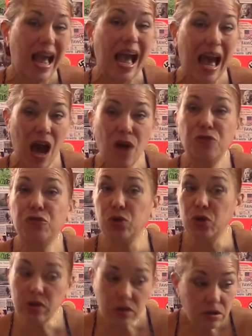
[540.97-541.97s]

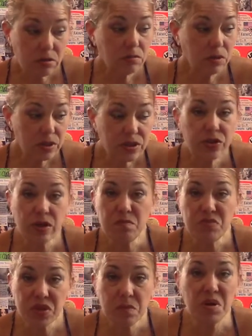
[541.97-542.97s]
after
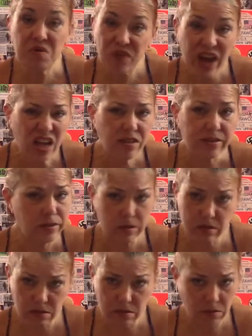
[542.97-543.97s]
some advances.